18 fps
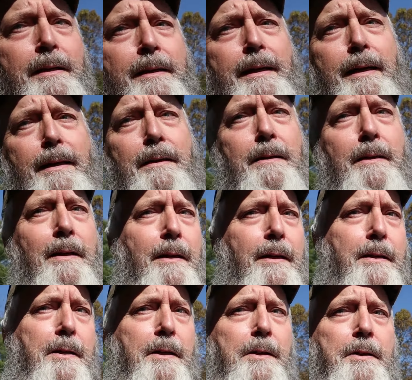Now,
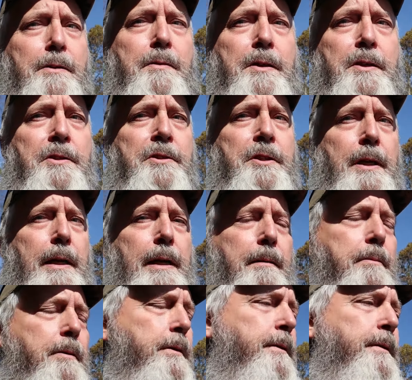to do this
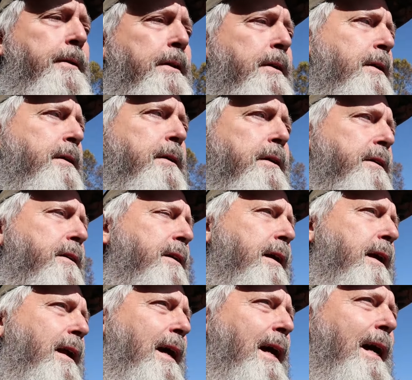job,
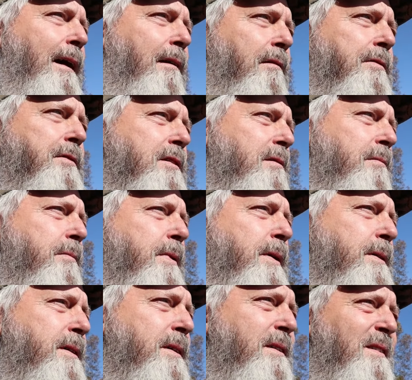you gotta have some
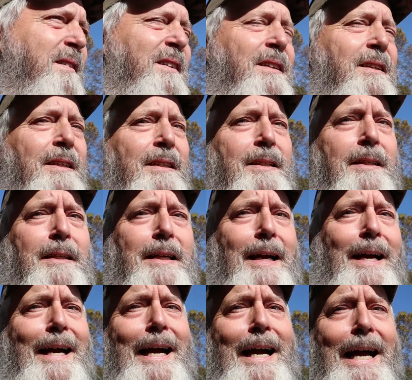
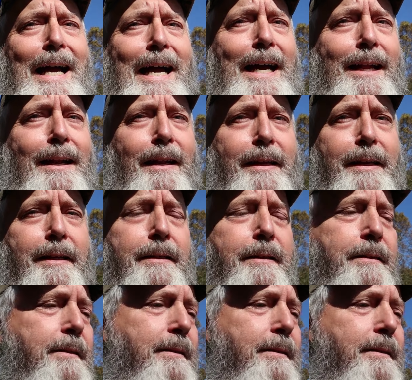highly